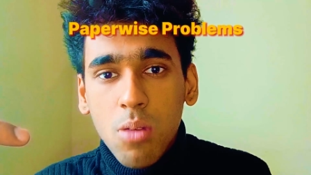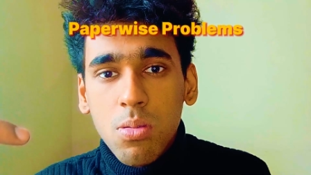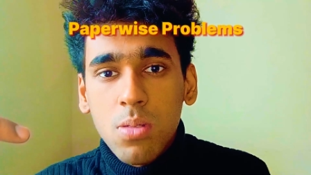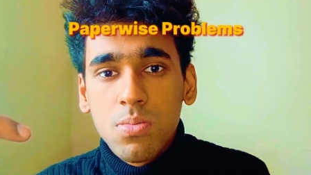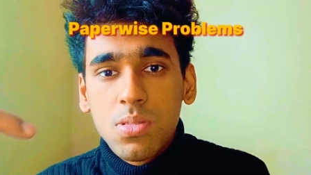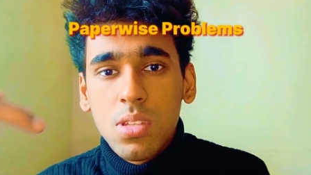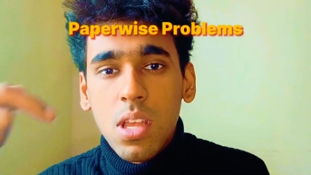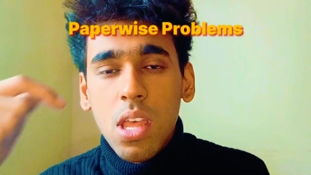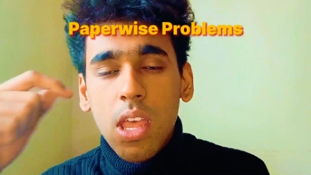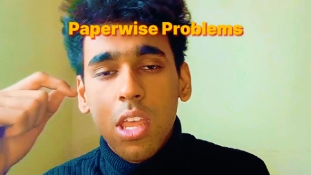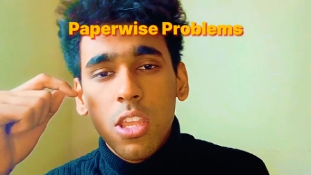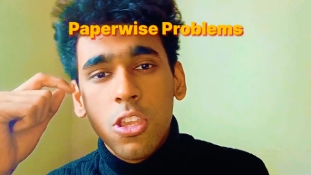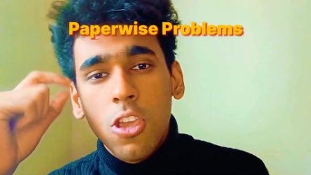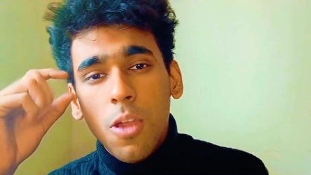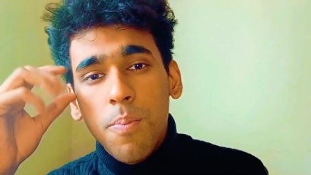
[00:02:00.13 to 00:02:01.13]
problems
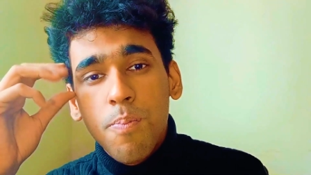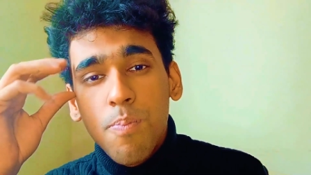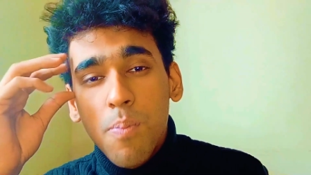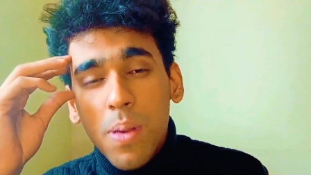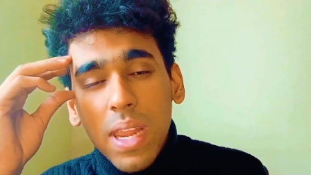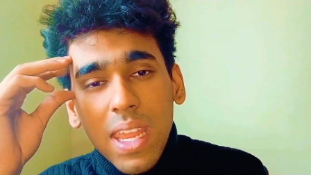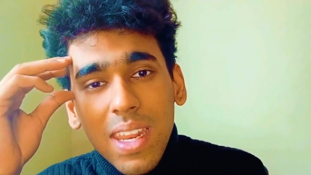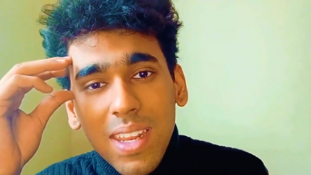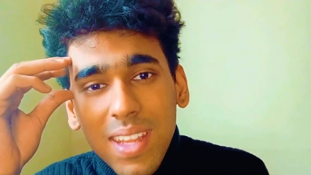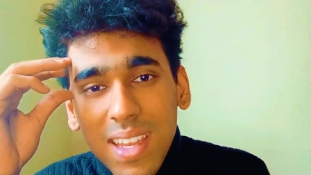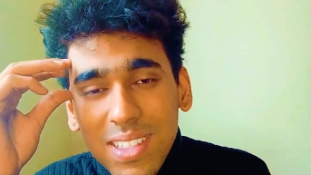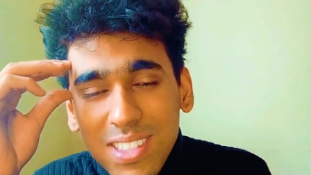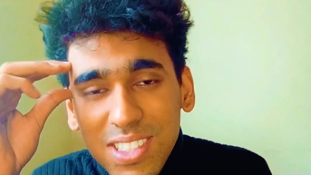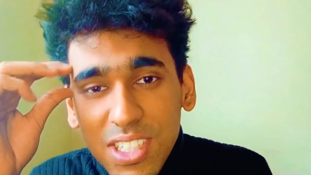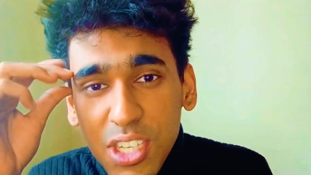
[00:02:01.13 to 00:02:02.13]
your brain
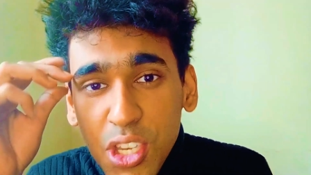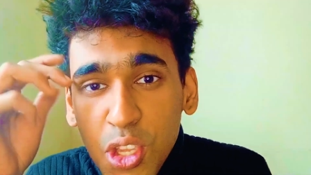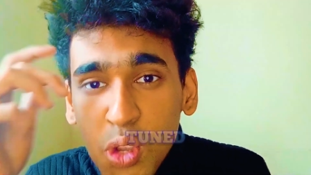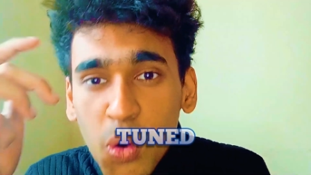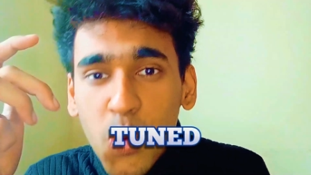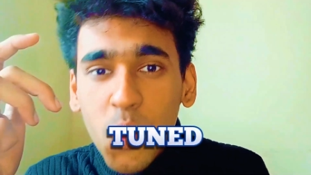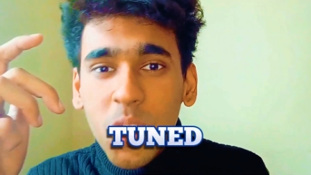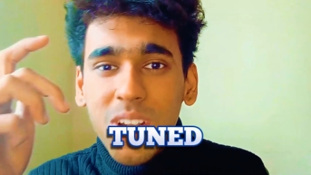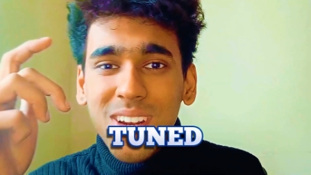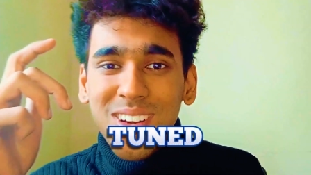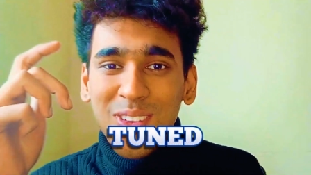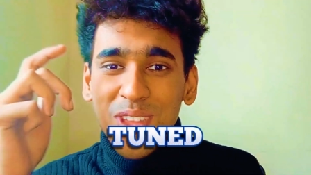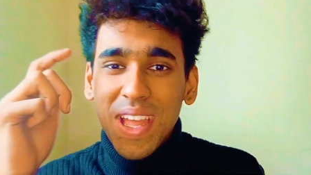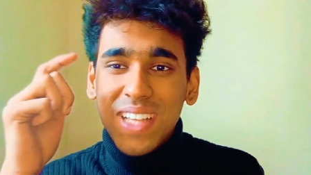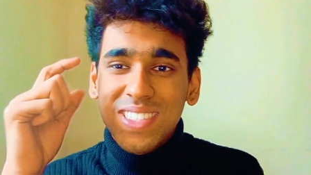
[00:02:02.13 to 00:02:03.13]
gets tuned
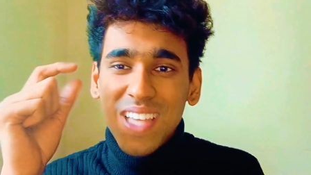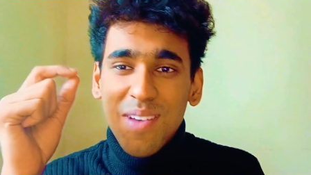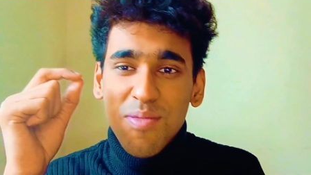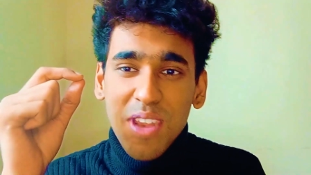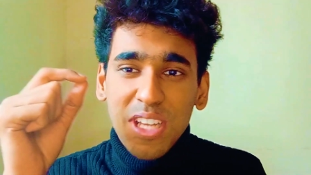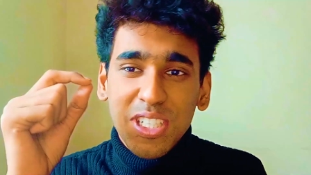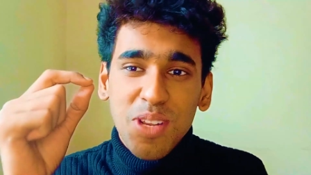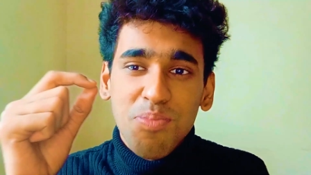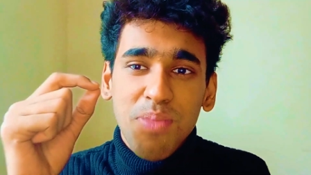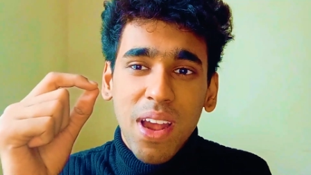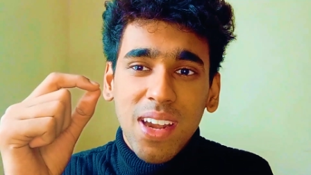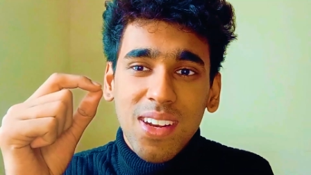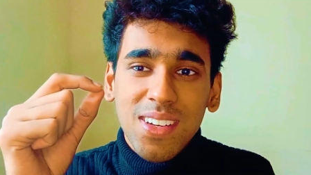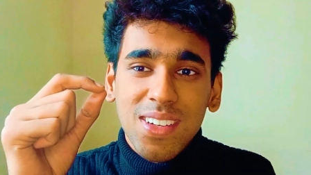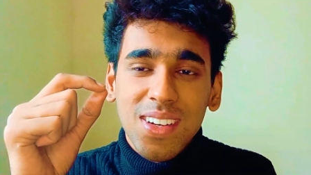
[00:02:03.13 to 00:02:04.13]
to the examination
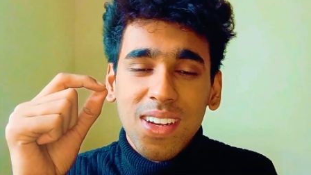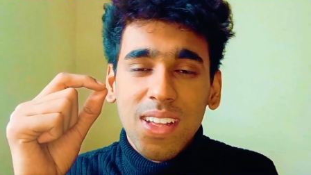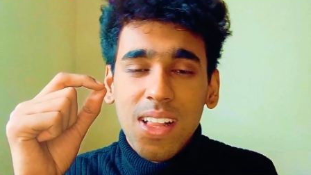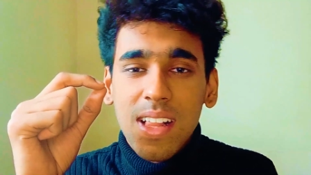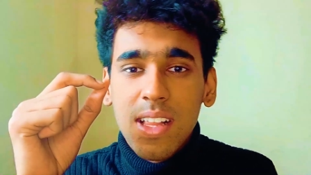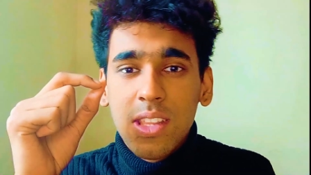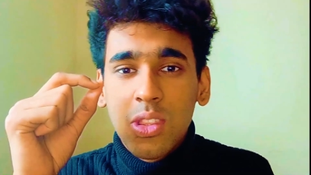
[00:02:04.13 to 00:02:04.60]
pattern